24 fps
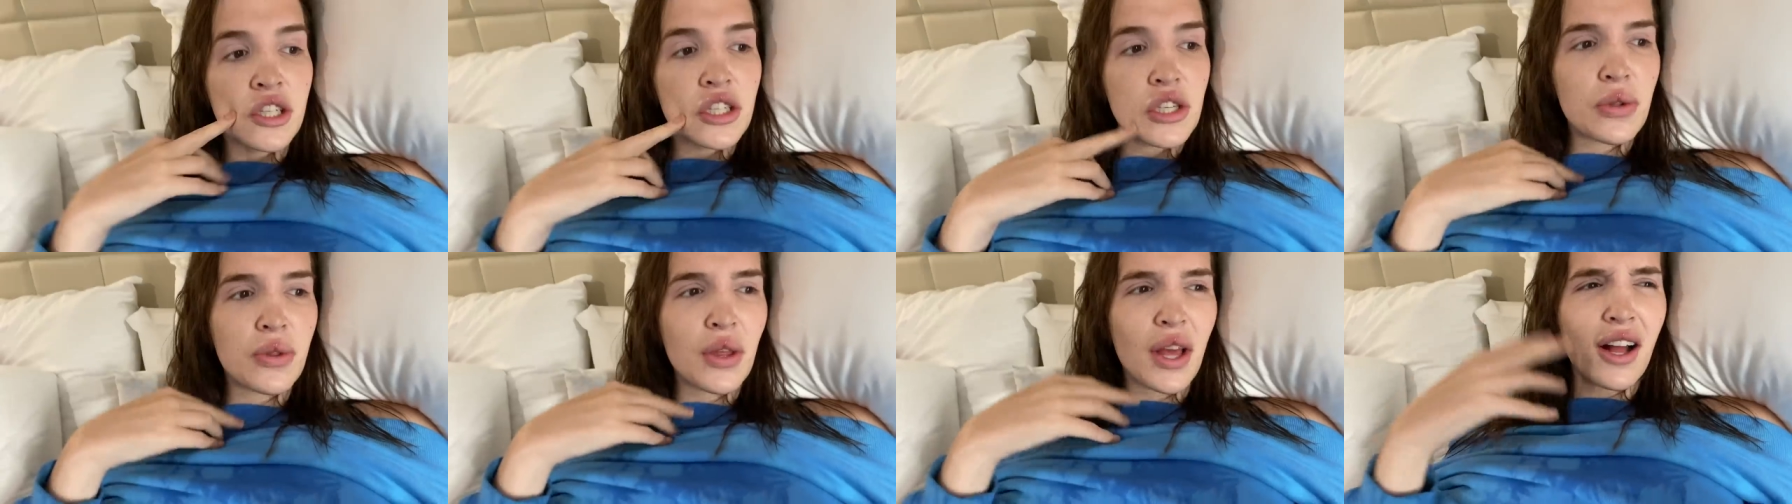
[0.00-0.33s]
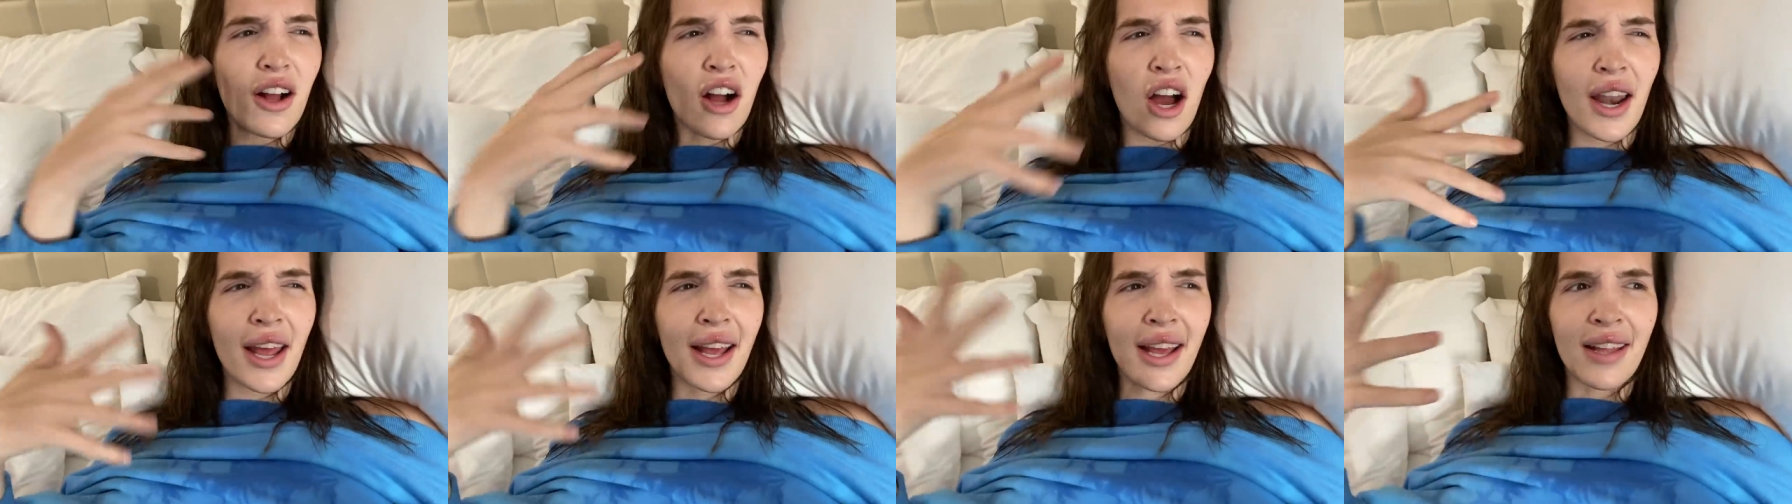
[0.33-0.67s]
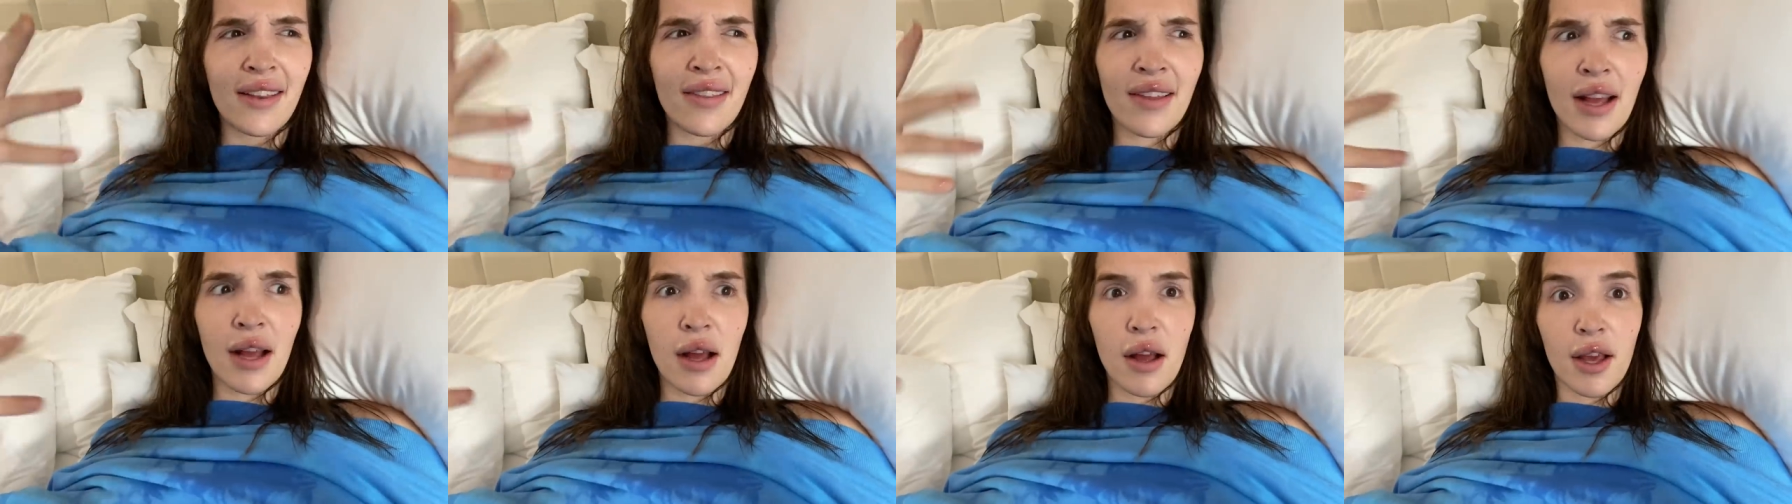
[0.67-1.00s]
So thank God I
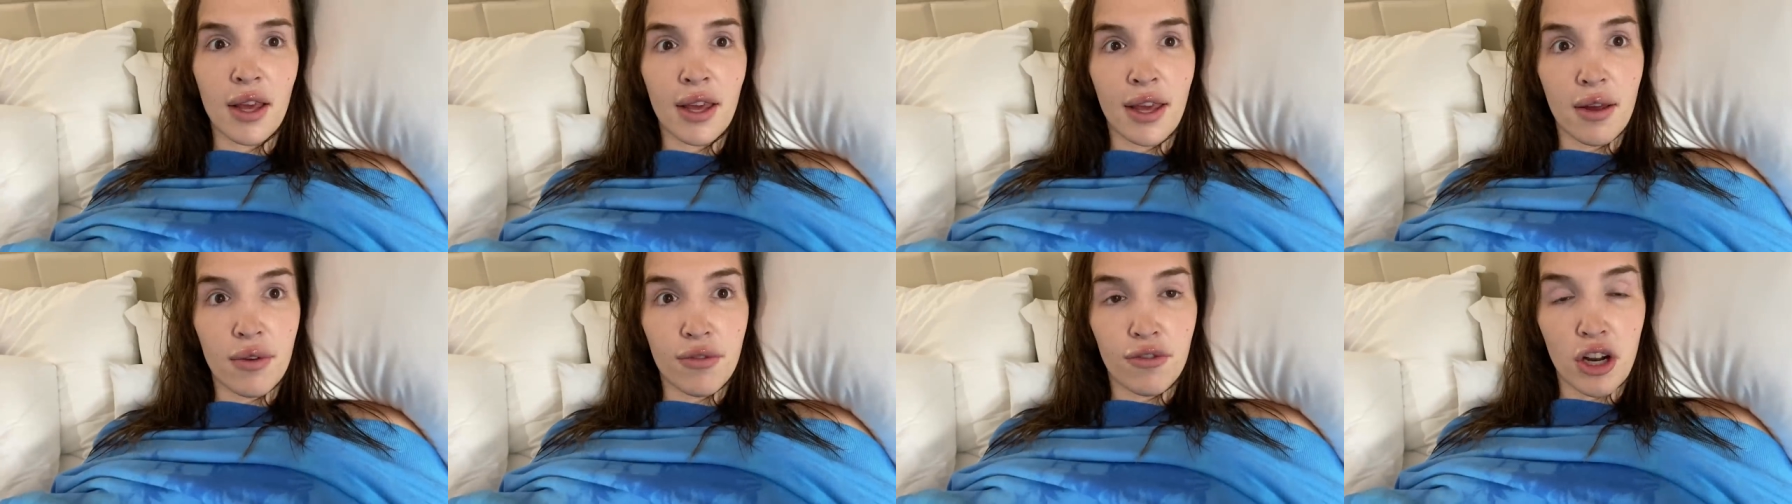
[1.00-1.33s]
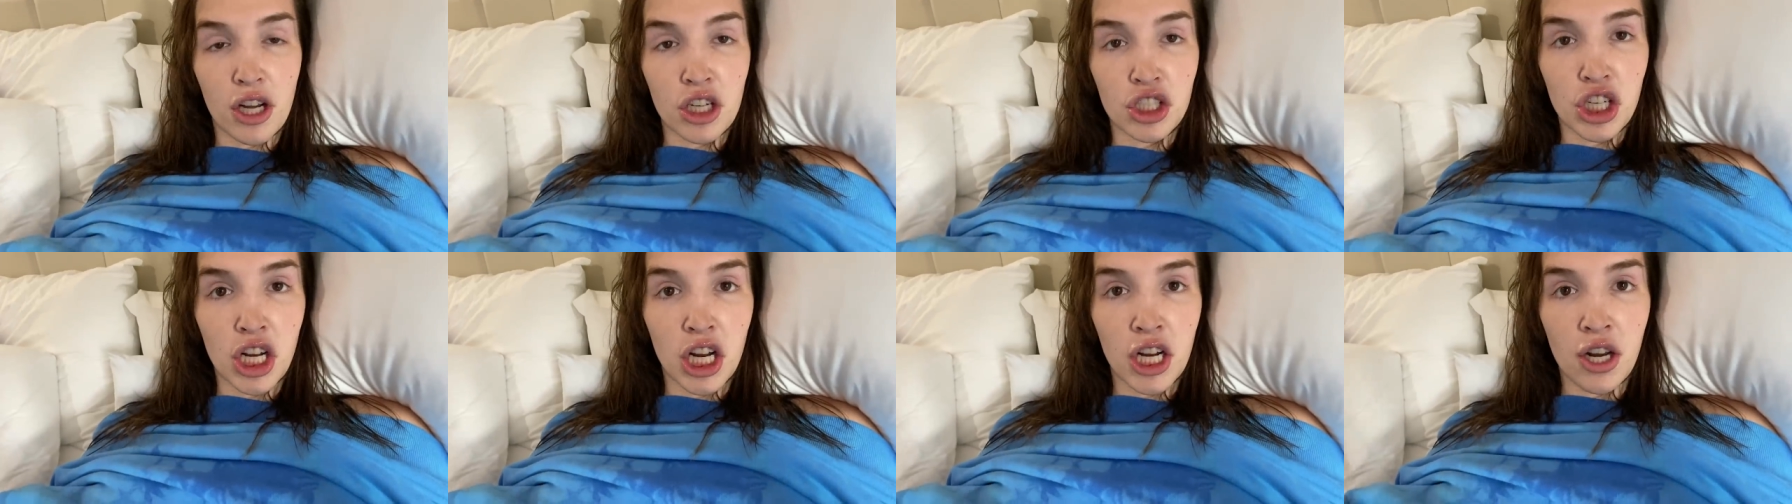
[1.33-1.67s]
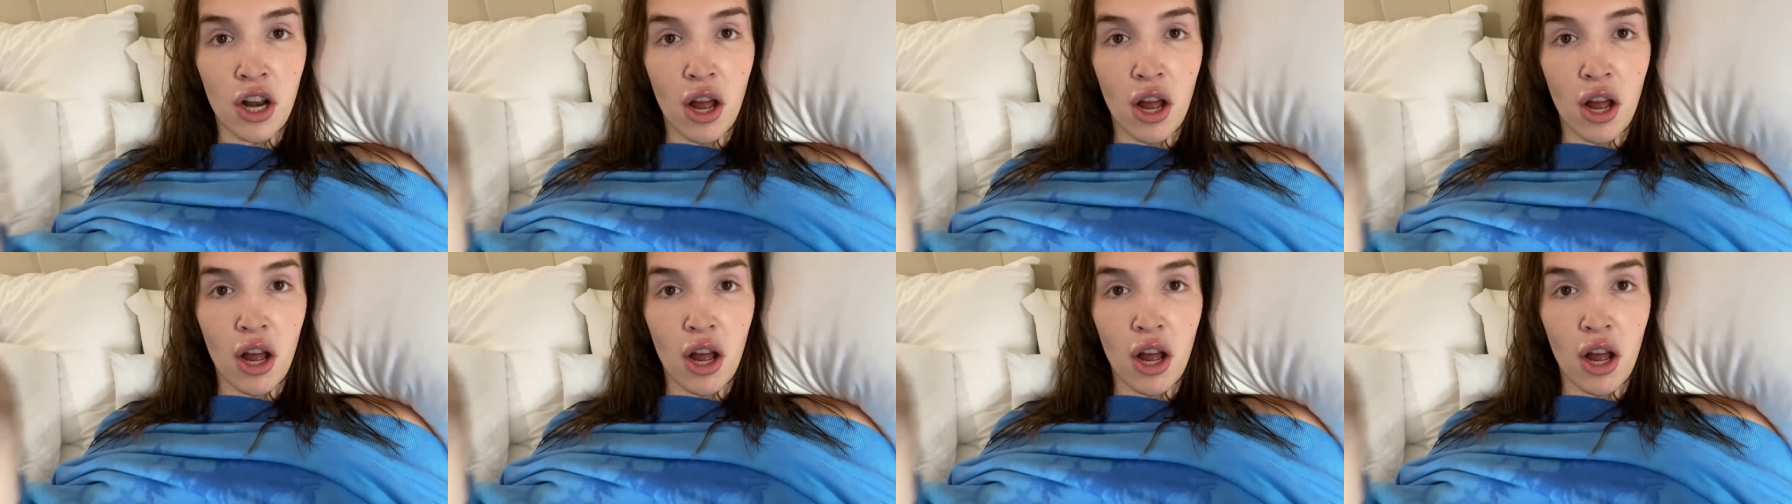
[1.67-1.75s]
can like get fresher and